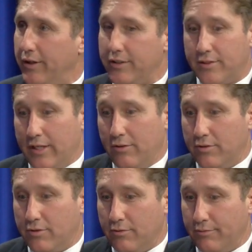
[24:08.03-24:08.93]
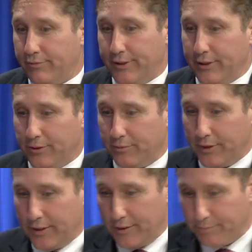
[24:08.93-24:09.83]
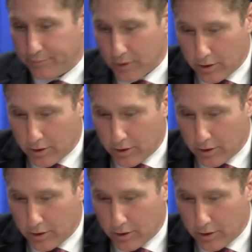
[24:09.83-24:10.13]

It sounds, you know, um,